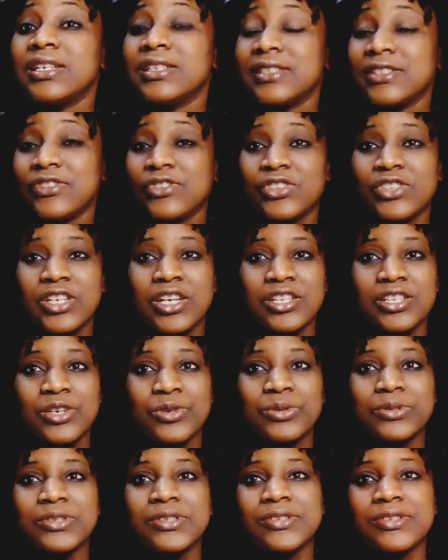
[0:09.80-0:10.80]
In this
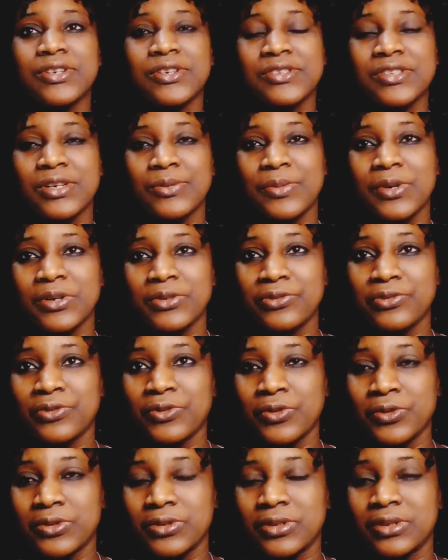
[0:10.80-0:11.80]
channel, we discuss about
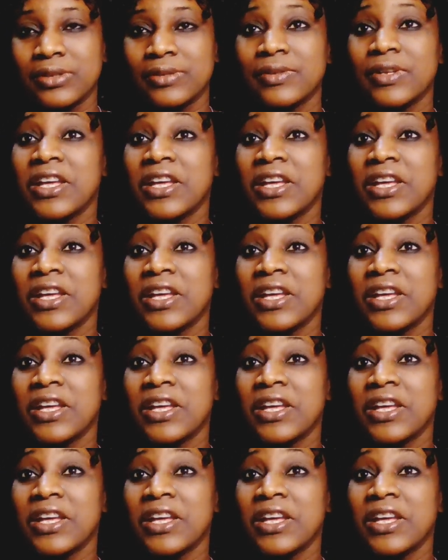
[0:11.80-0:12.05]
food.